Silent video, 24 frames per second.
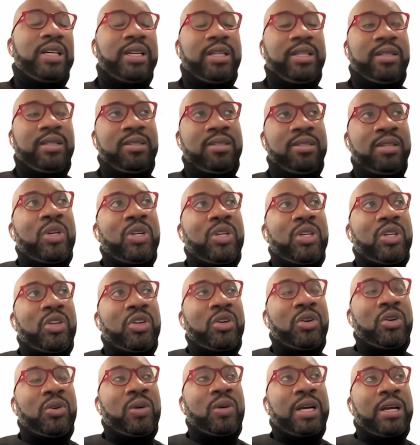and, you
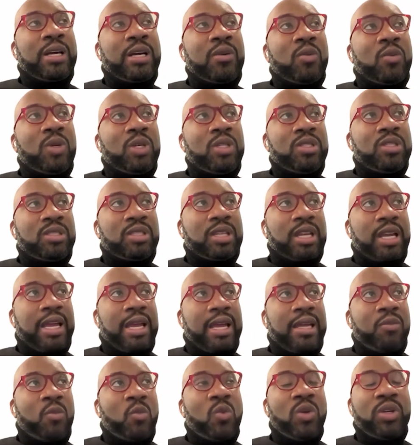know, I was
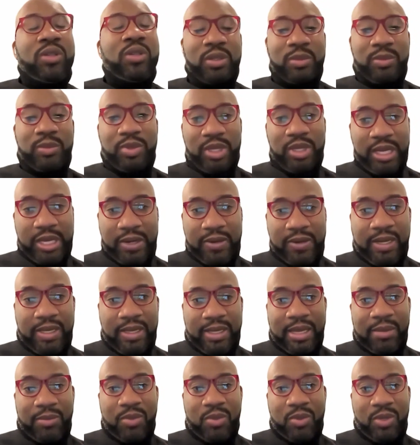at William Blair
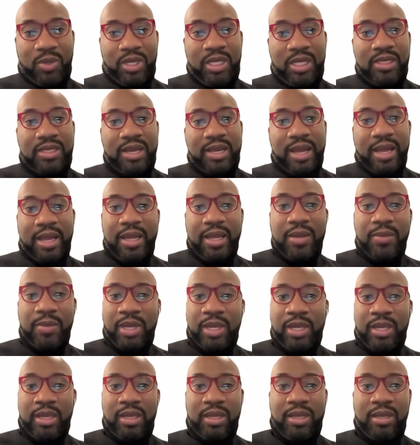at that point in time,
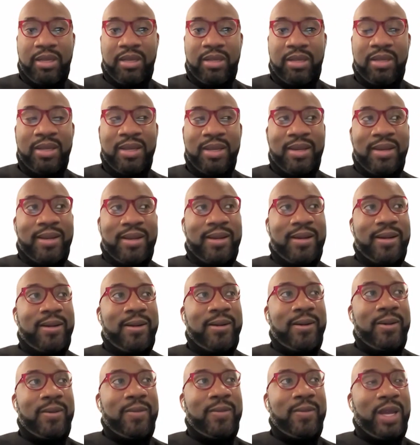and
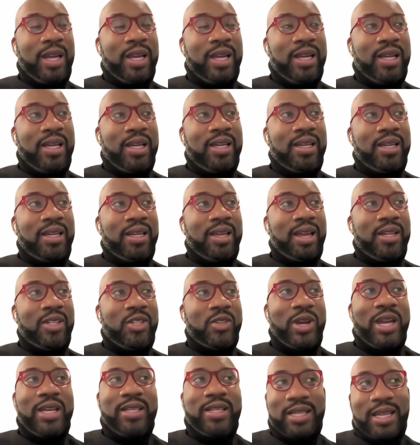I
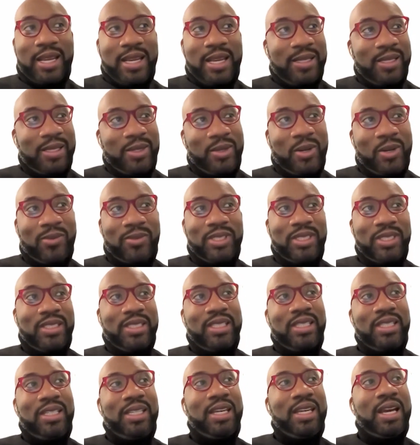tried to hand it off to the
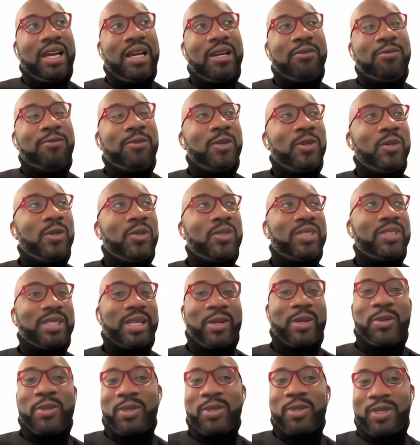DEI folks.
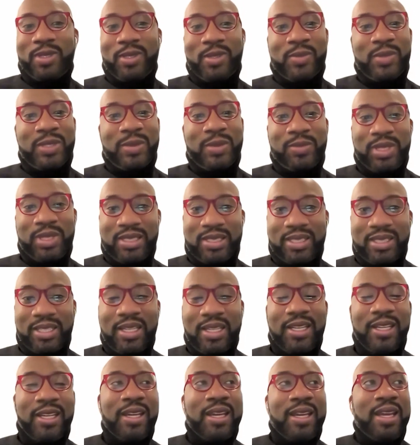They were a little bit
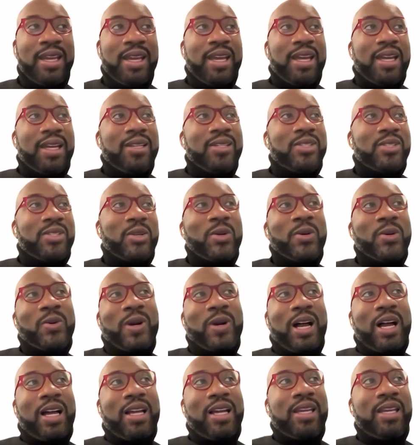busy. And
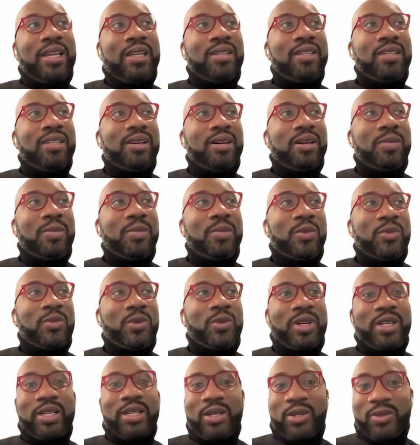so I ended up
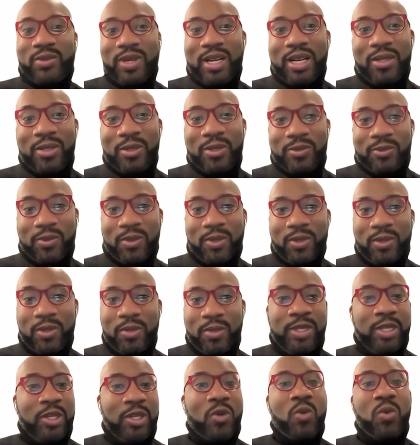running around the
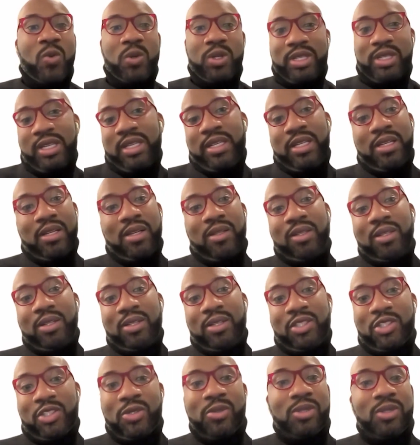firm and coordinating a
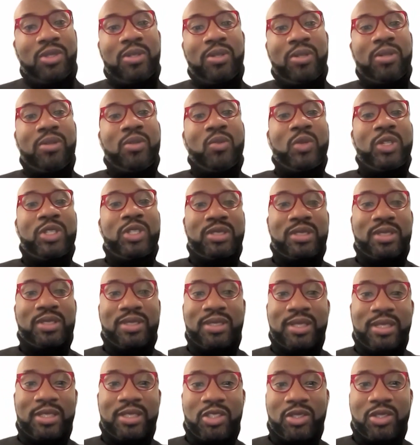lunch and learn, which is
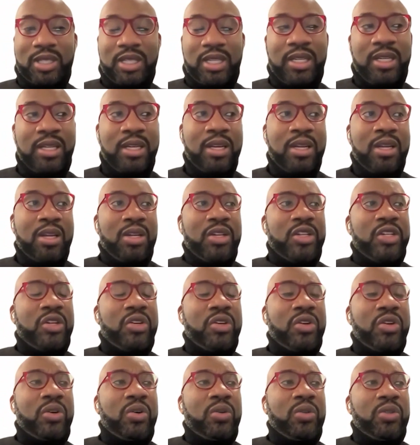essentially,
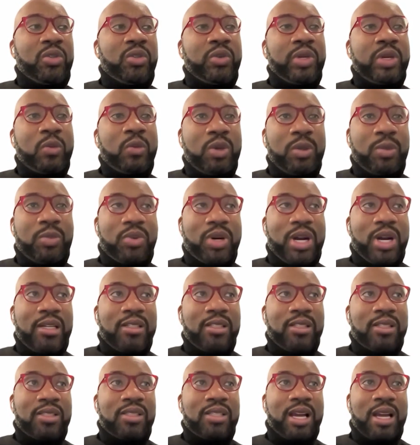you know, the Greenwood
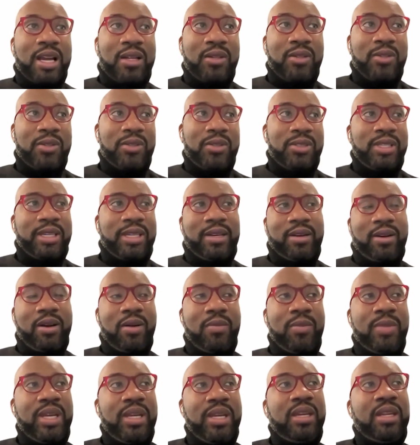Project scholars, they
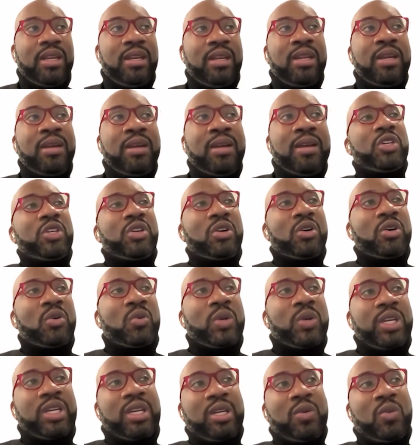come in, you know,
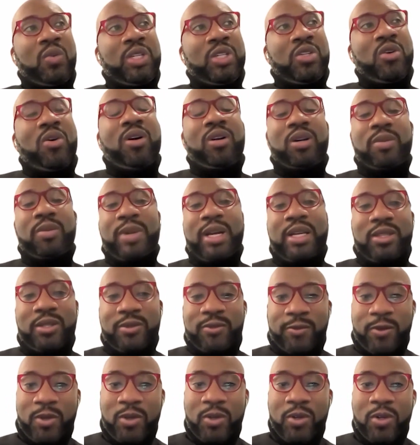we talk about the
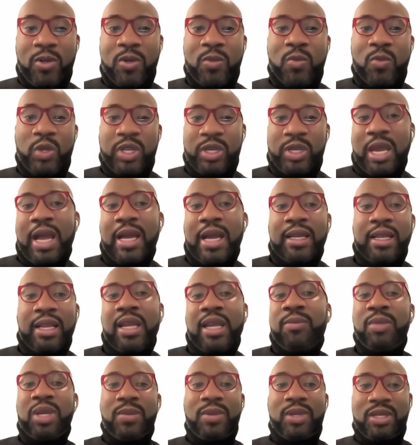firm, we
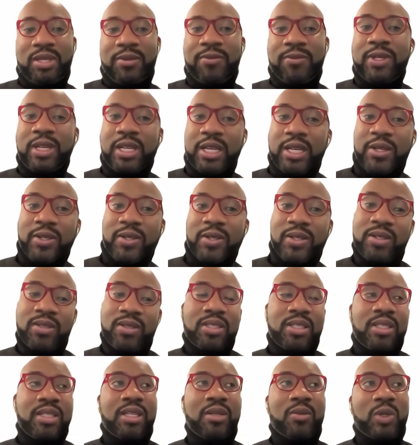highlight maybe different
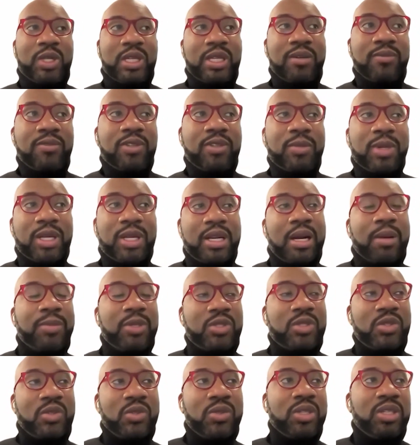areas, and then we give them an
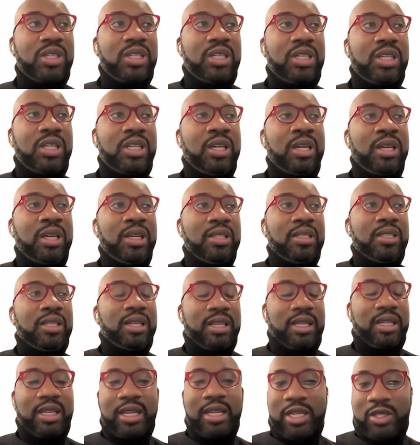opportunity to
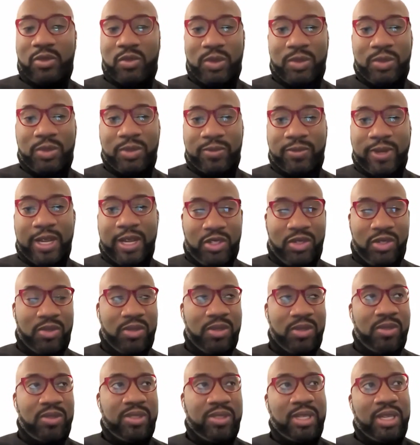engage with
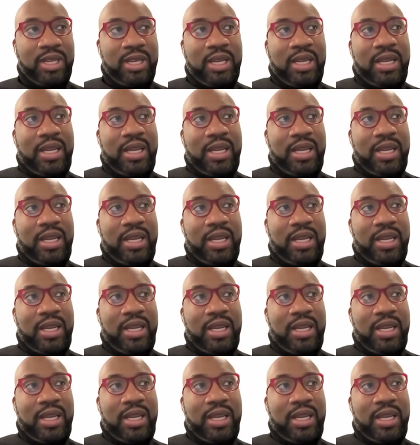professionals.